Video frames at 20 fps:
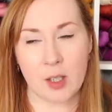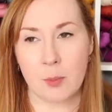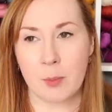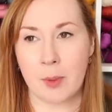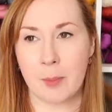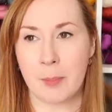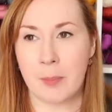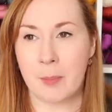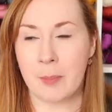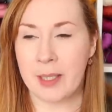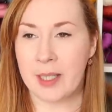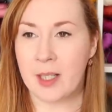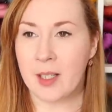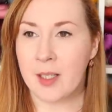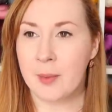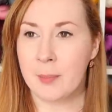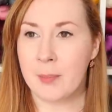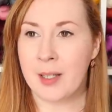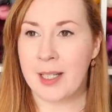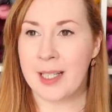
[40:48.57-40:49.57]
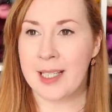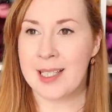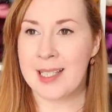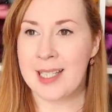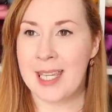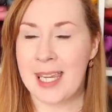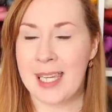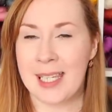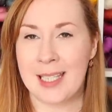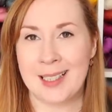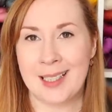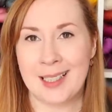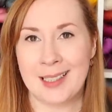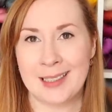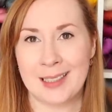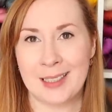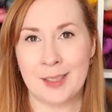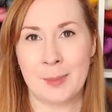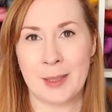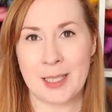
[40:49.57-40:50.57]
or my yarn buying, has taken a
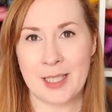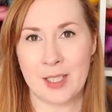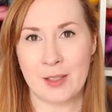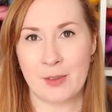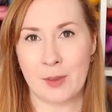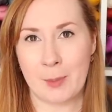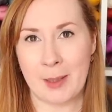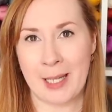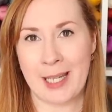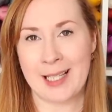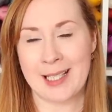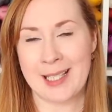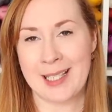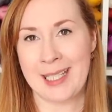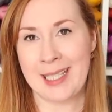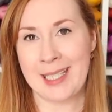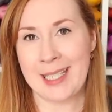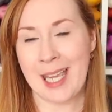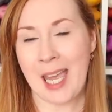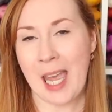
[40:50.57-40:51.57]
little bit of a backseat.